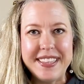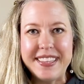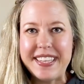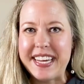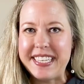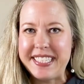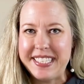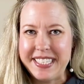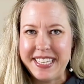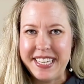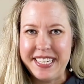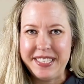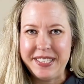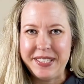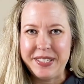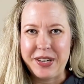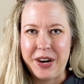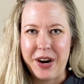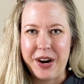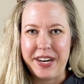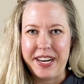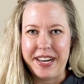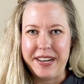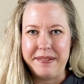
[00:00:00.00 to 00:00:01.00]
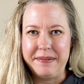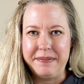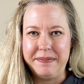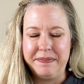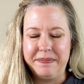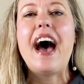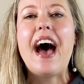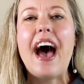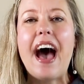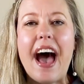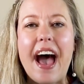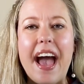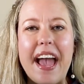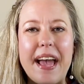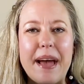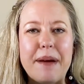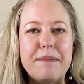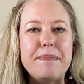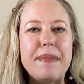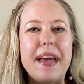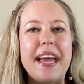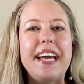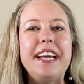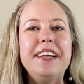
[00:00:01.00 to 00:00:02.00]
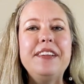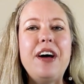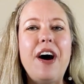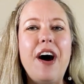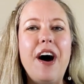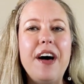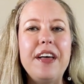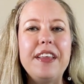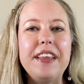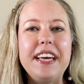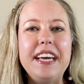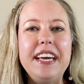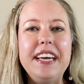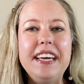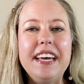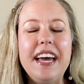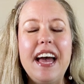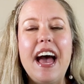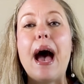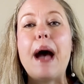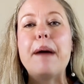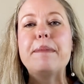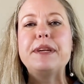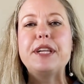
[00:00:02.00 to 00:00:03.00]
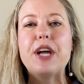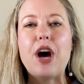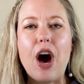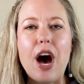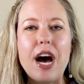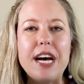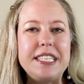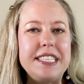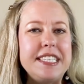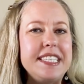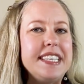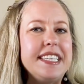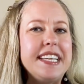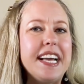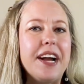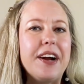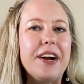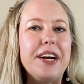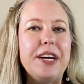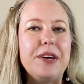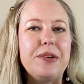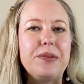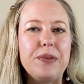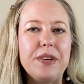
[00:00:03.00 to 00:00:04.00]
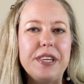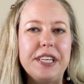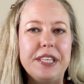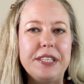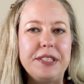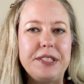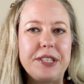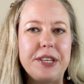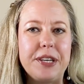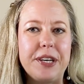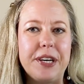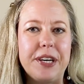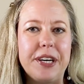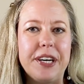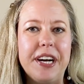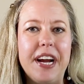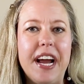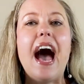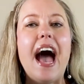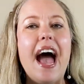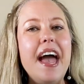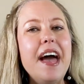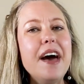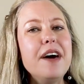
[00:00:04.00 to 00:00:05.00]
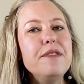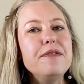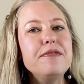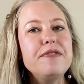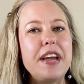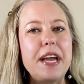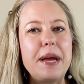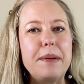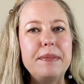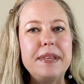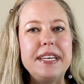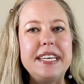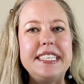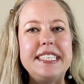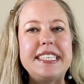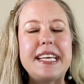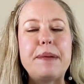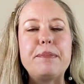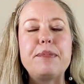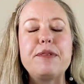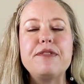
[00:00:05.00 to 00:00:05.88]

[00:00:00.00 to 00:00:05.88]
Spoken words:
let's get started. Hi, I'm Megan Holley. I'm an Austin area realtor. I help families and